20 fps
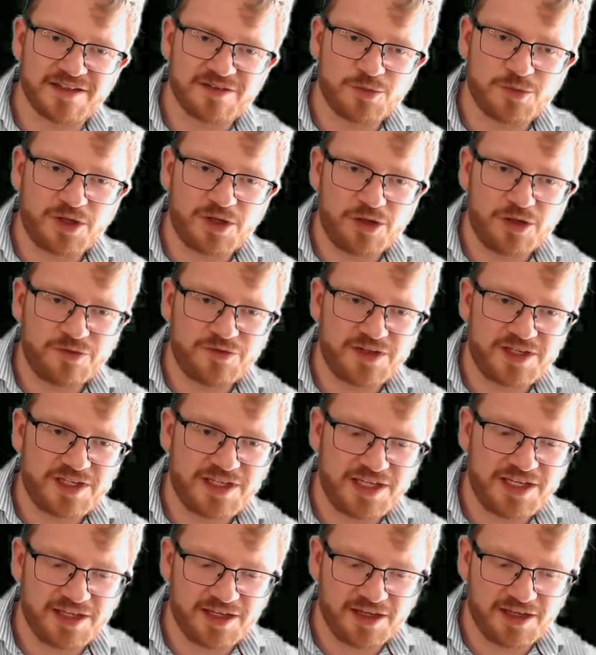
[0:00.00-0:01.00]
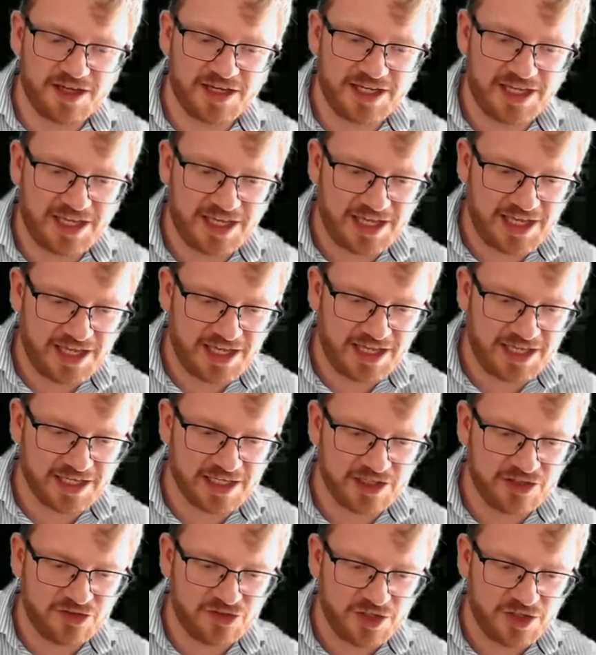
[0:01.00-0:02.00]
well, over here I
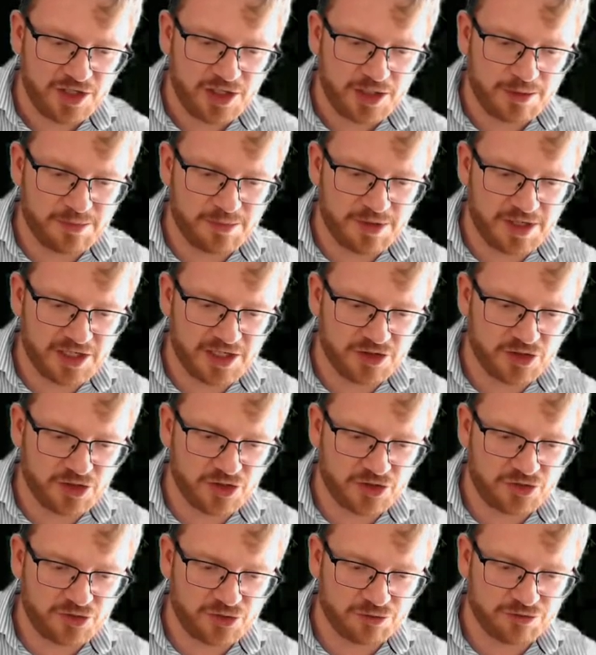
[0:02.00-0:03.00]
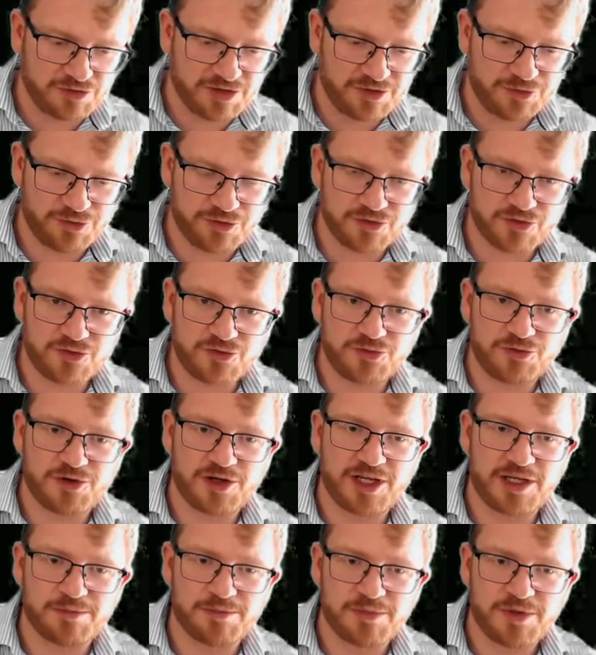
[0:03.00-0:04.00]
had my inertial reference
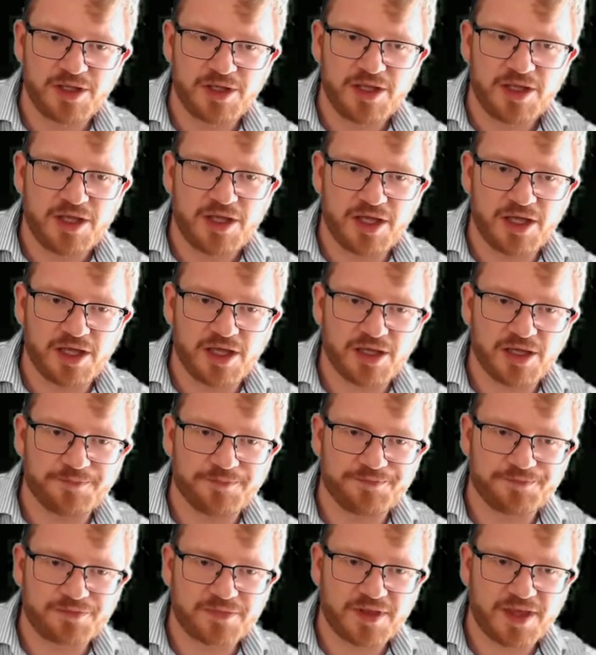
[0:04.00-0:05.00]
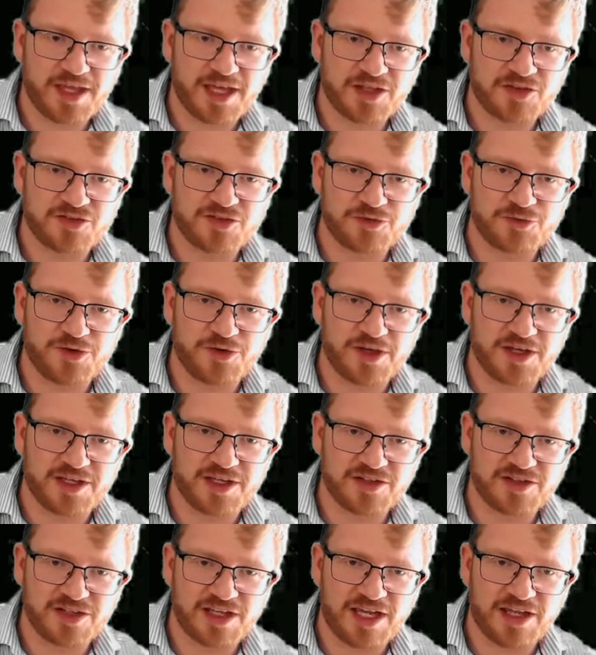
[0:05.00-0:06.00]
frame as
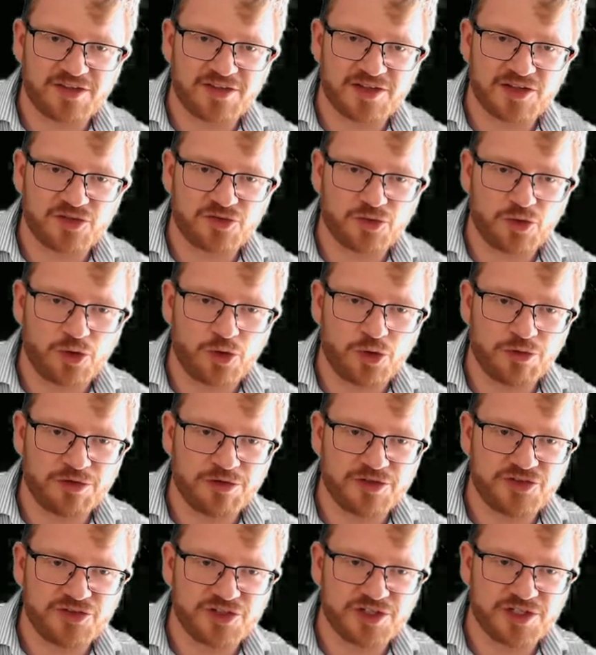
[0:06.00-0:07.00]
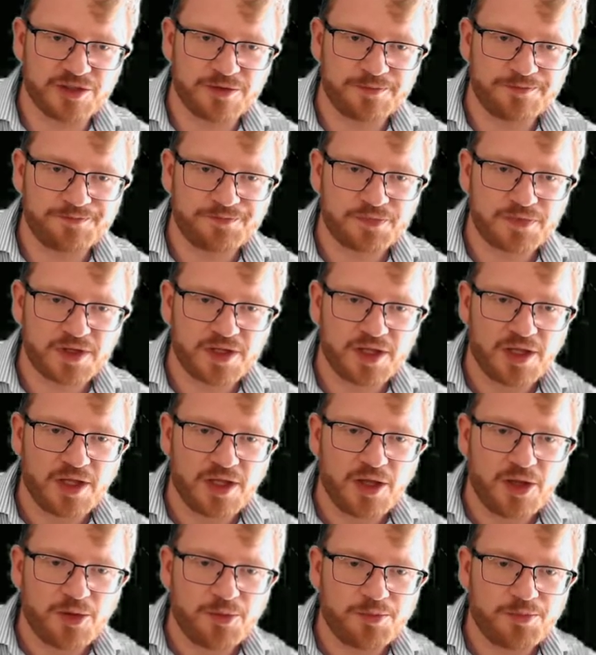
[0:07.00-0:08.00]
defined at this origin,
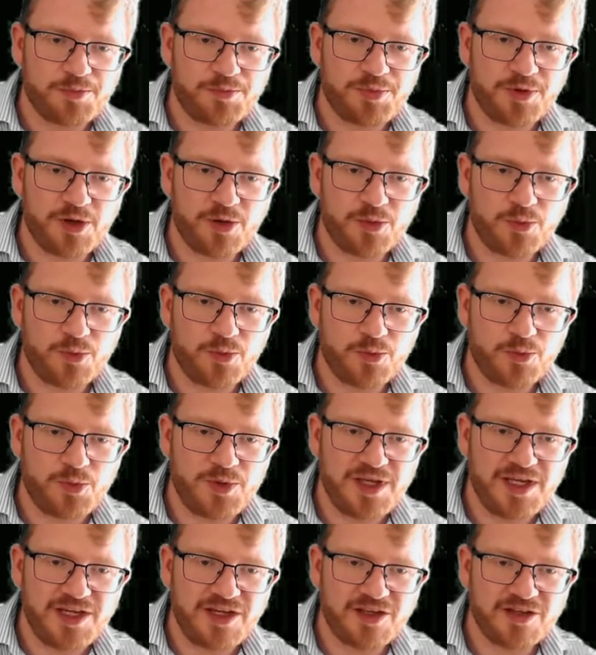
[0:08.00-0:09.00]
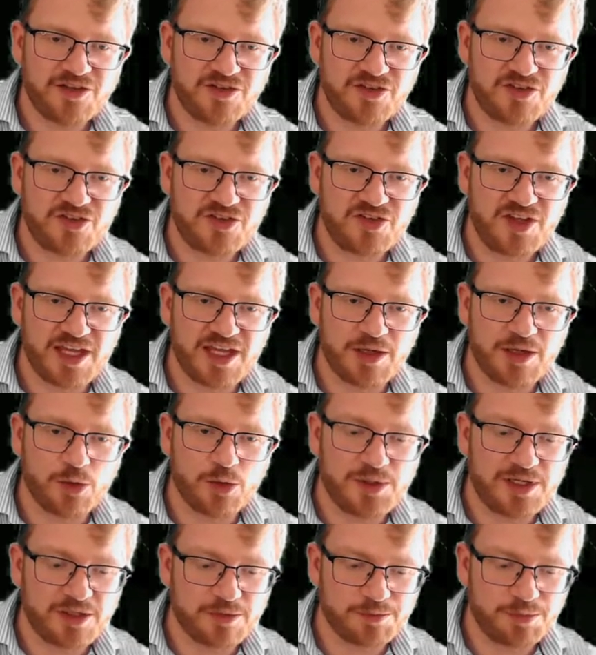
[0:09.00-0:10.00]
but we can say, or
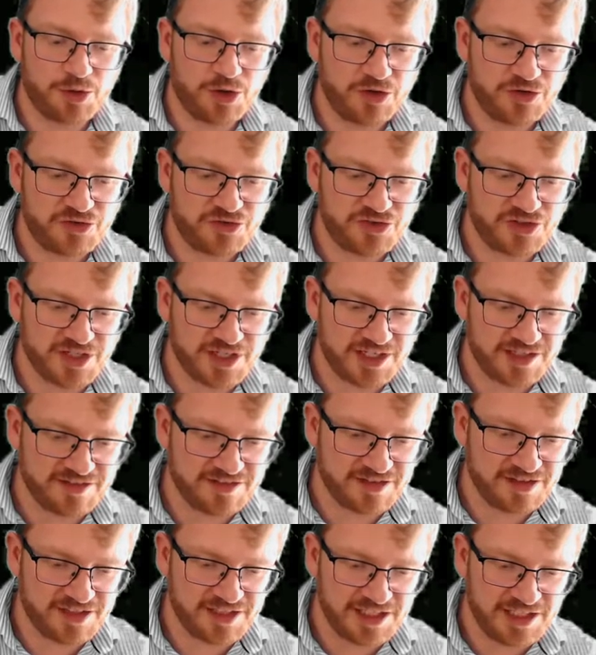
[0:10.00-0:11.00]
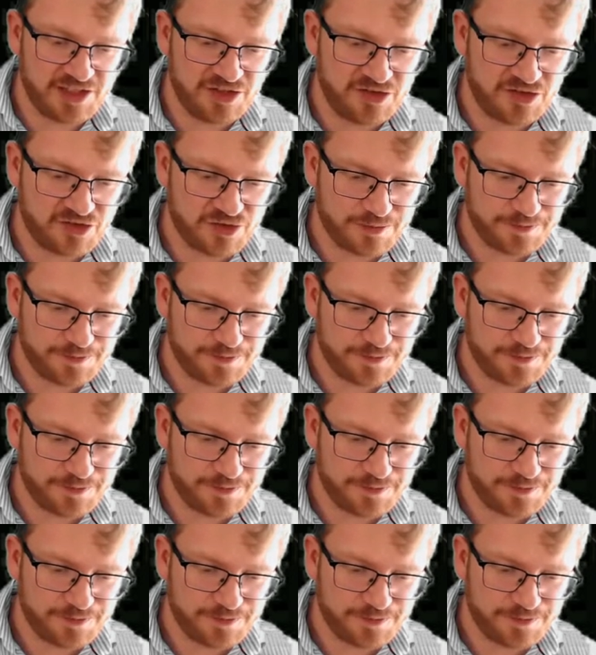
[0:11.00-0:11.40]
we can postulate at least,